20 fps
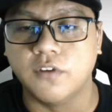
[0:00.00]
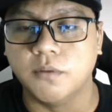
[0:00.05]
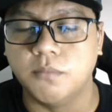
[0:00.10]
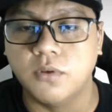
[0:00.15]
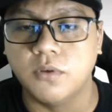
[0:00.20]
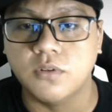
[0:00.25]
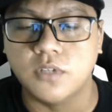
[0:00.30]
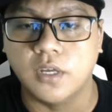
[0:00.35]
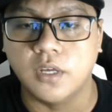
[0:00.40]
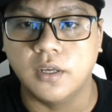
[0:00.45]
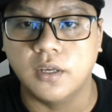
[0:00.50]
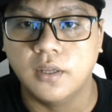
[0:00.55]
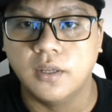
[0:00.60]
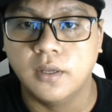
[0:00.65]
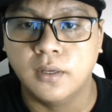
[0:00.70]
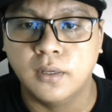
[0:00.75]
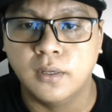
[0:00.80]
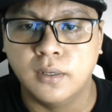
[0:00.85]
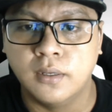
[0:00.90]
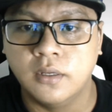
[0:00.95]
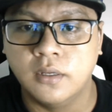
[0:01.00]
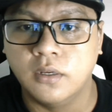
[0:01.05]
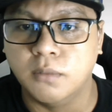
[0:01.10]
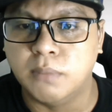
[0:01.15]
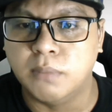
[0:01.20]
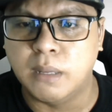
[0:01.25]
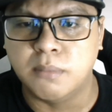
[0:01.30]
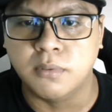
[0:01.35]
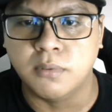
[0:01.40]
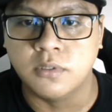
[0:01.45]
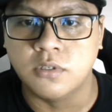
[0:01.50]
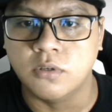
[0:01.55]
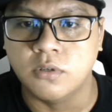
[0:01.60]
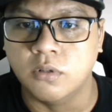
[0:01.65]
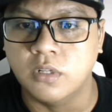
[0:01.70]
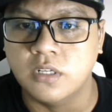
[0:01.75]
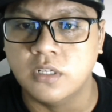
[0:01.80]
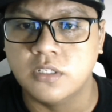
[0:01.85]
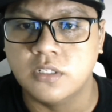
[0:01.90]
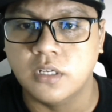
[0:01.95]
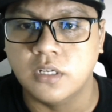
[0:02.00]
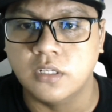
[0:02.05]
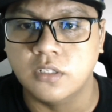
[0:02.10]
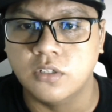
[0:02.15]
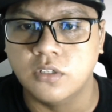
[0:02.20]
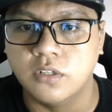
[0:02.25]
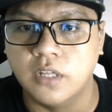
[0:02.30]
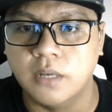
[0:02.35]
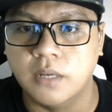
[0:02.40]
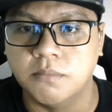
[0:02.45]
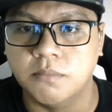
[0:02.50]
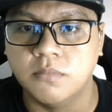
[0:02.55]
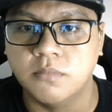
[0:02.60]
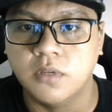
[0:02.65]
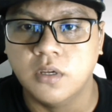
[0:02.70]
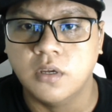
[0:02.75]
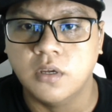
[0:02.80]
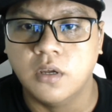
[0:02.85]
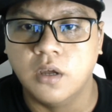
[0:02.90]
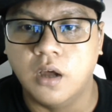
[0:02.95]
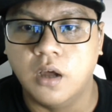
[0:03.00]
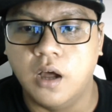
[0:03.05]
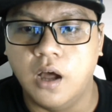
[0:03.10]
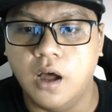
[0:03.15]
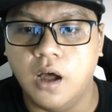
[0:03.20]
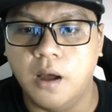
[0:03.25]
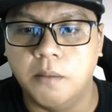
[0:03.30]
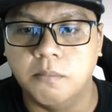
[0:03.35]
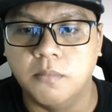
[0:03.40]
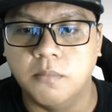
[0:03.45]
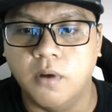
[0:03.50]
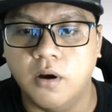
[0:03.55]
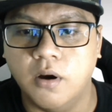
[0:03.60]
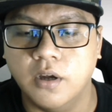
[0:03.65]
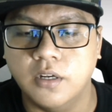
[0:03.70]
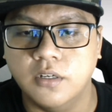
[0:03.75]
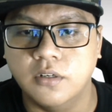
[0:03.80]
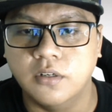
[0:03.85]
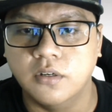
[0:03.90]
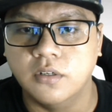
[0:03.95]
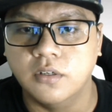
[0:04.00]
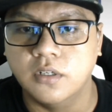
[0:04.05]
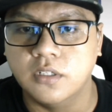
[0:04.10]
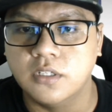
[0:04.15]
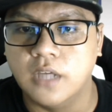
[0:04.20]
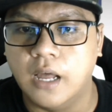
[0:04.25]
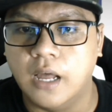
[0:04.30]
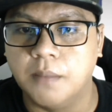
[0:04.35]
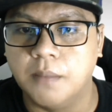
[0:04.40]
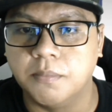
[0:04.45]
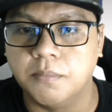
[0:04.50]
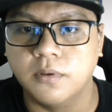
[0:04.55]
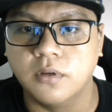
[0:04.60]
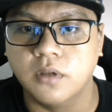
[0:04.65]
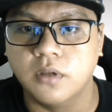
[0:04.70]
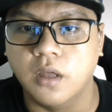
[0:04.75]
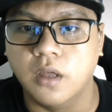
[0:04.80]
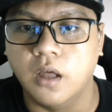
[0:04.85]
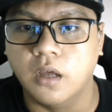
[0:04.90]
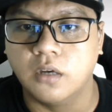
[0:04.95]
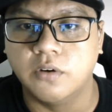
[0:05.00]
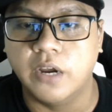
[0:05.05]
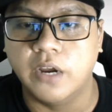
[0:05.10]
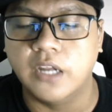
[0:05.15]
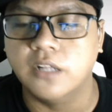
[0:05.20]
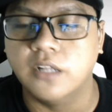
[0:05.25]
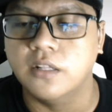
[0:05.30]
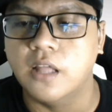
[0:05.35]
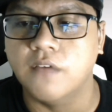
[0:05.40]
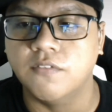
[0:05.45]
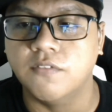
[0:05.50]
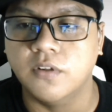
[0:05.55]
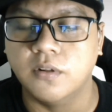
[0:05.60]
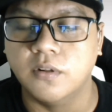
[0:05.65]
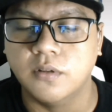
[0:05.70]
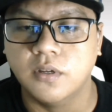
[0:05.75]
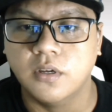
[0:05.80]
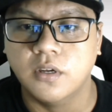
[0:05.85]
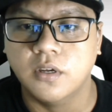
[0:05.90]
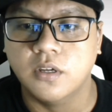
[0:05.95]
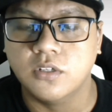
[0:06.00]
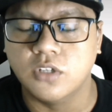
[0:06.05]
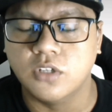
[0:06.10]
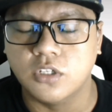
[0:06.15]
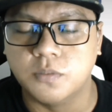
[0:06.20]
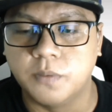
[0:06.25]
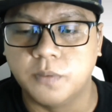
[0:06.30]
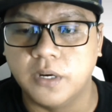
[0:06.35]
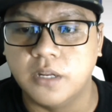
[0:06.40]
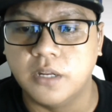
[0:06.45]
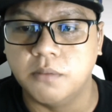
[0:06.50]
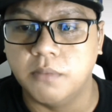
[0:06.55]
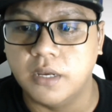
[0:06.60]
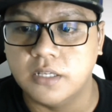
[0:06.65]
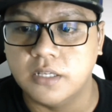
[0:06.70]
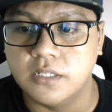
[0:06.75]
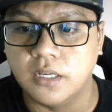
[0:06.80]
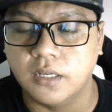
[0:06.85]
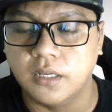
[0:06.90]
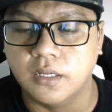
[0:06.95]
music, you'll be able to listen to them on the top grade level. It's pretty amazing.